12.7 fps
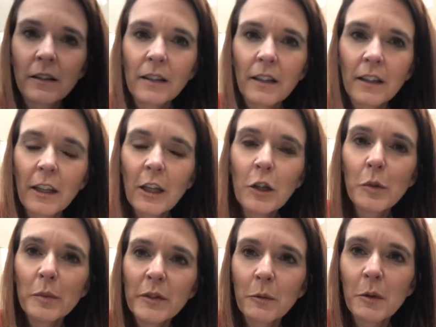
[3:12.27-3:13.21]
the
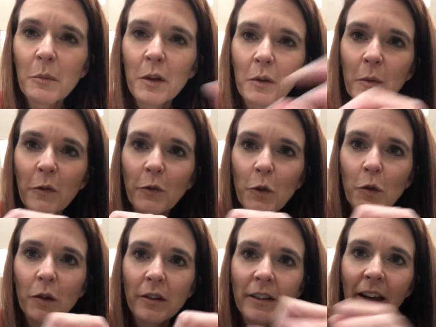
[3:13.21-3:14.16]
cubes that we moved
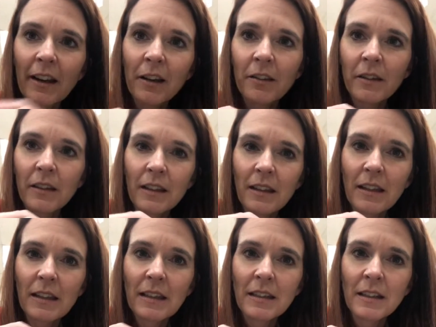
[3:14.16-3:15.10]
before down
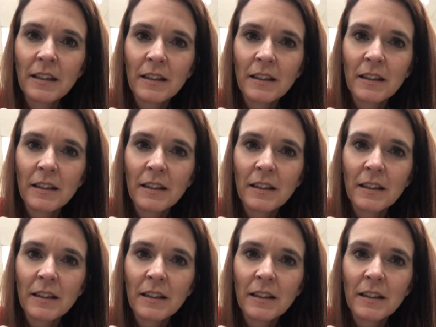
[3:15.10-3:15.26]
the